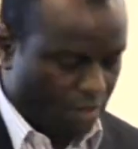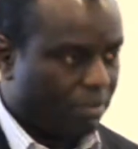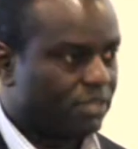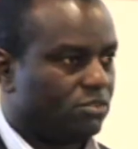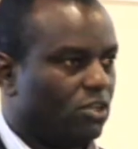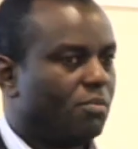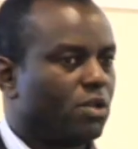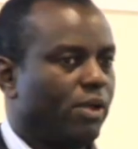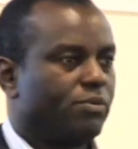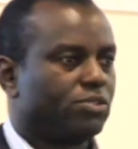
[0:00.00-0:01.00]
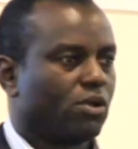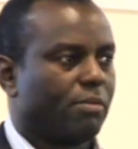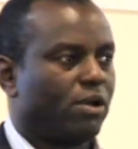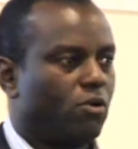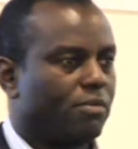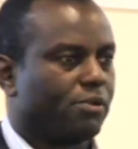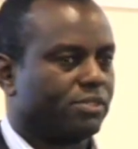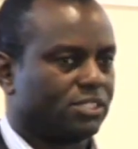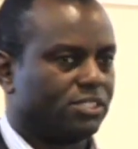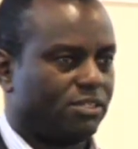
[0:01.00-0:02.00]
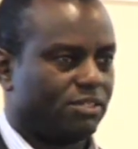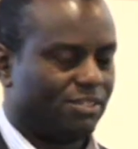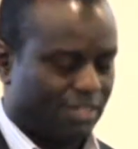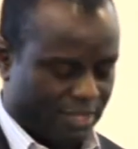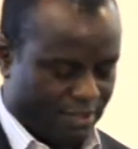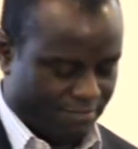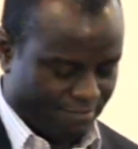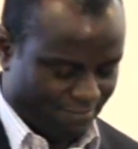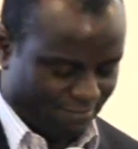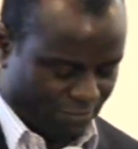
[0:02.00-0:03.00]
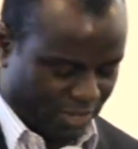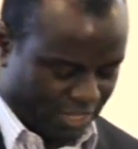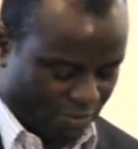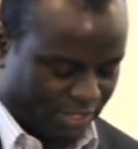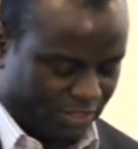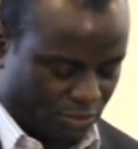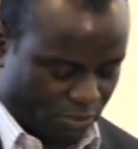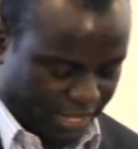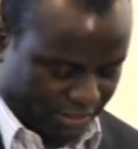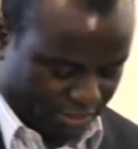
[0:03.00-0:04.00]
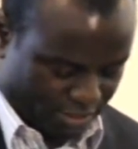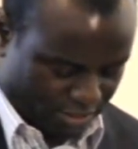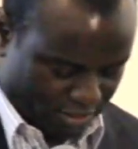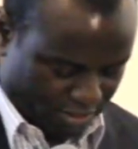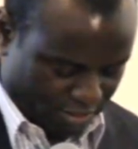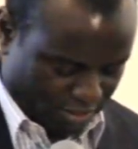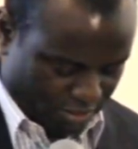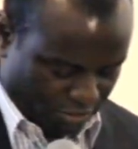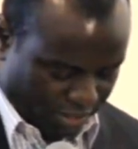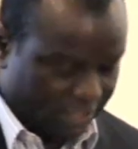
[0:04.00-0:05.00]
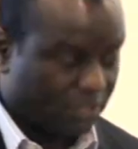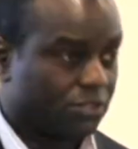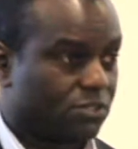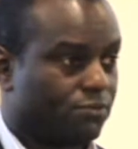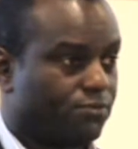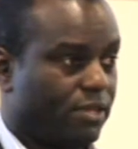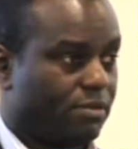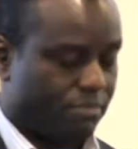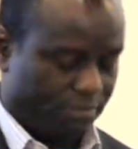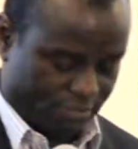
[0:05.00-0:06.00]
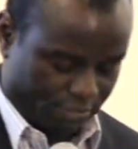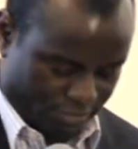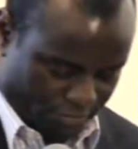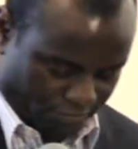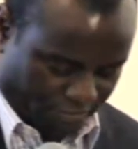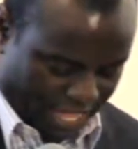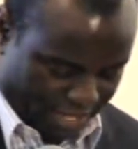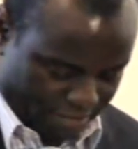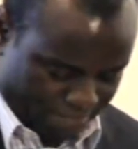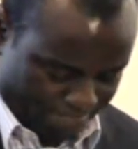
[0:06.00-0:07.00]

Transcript: But normally, when we talk about home acquisition, we are the ones who get a lot of flack.